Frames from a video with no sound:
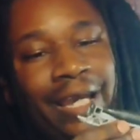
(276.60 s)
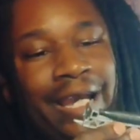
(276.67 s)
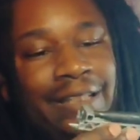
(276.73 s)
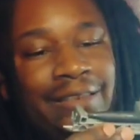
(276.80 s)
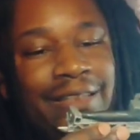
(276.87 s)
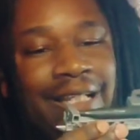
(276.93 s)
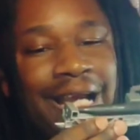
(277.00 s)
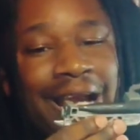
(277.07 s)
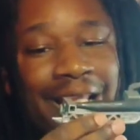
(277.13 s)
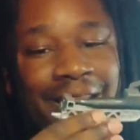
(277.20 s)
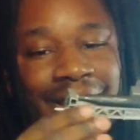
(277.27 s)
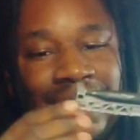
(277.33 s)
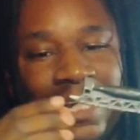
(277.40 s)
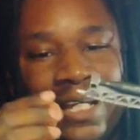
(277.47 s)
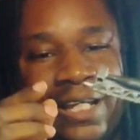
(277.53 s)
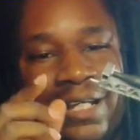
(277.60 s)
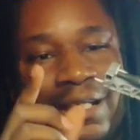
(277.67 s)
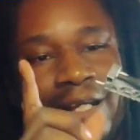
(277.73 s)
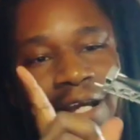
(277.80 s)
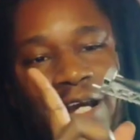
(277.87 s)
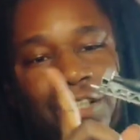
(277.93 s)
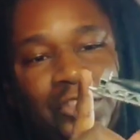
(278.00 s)
It has got
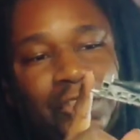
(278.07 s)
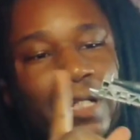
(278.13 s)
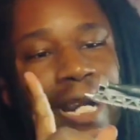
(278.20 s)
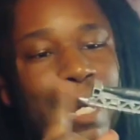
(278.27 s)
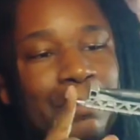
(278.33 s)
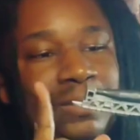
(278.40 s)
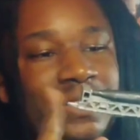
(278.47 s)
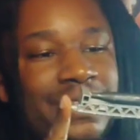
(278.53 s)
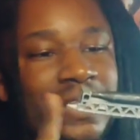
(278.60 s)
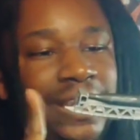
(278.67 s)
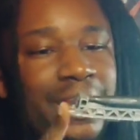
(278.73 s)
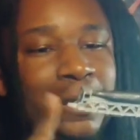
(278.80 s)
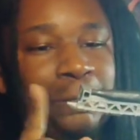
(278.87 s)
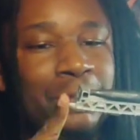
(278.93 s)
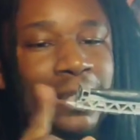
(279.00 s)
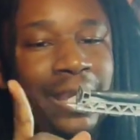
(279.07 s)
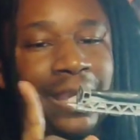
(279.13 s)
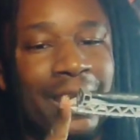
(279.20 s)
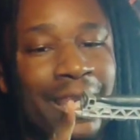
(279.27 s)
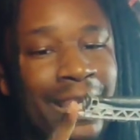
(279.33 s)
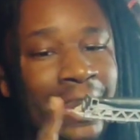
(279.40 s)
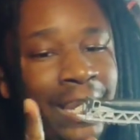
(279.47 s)
the sharp tip,
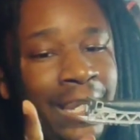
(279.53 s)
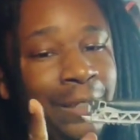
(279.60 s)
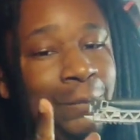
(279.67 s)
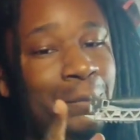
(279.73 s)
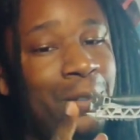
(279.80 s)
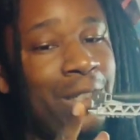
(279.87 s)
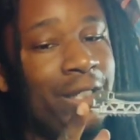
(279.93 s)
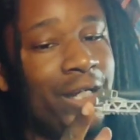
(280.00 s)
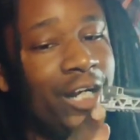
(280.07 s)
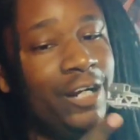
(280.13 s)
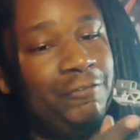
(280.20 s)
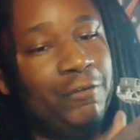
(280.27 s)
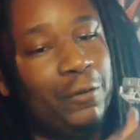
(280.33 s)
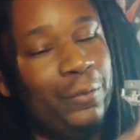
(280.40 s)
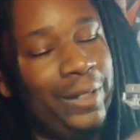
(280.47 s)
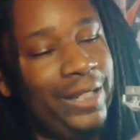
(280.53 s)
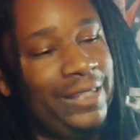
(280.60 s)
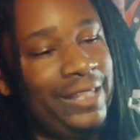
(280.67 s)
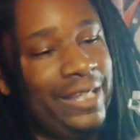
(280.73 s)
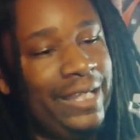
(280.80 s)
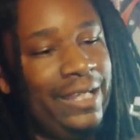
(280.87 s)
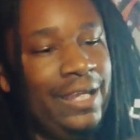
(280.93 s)
and be careful
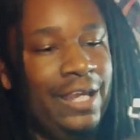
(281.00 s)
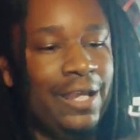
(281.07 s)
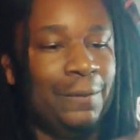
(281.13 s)
with it